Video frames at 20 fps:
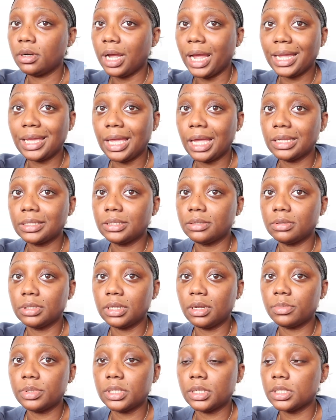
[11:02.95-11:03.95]
know I can't do when it
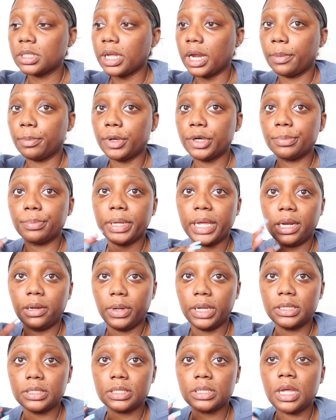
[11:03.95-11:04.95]
comes to this camera but
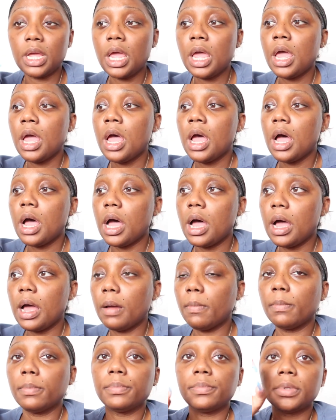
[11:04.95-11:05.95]
anyways
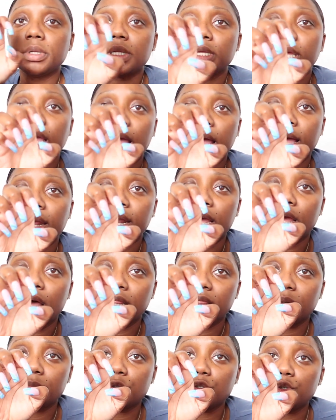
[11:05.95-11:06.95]
um yeah and I
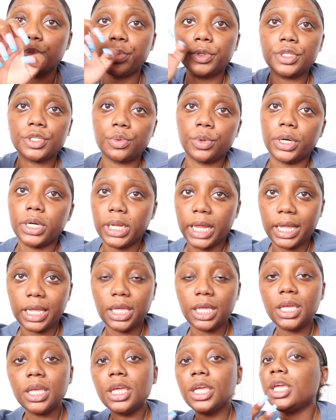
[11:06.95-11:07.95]
got them super square like
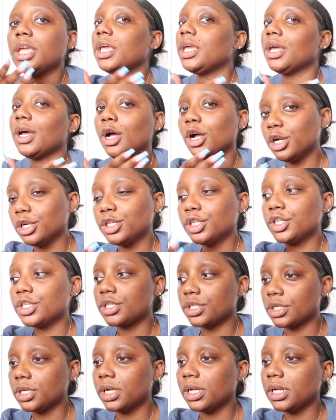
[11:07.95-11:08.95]
he he
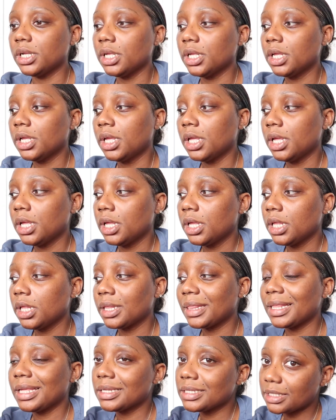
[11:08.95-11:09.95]
understood
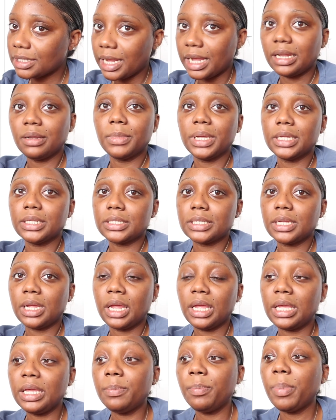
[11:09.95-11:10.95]
the assignment
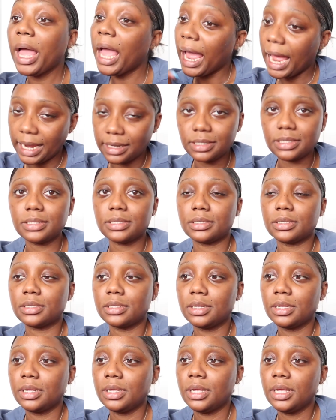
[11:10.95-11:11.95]
he passed
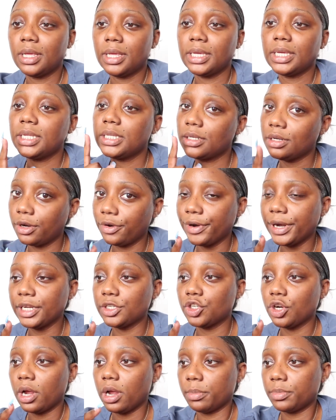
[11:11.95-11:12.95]
he did a great
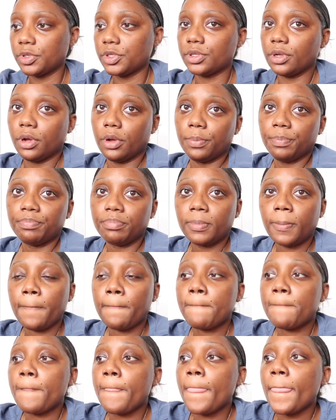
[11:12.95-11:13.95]
job so
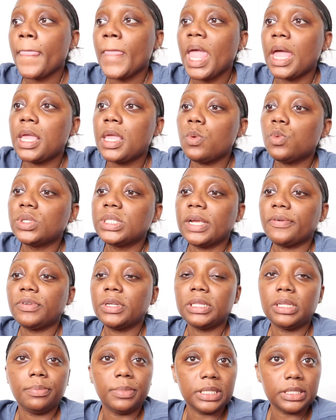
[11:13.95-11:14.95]
he will
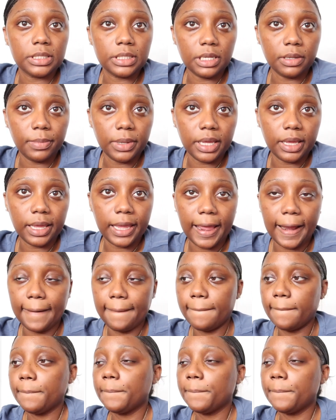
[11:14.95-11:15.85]
definitely be seeing me again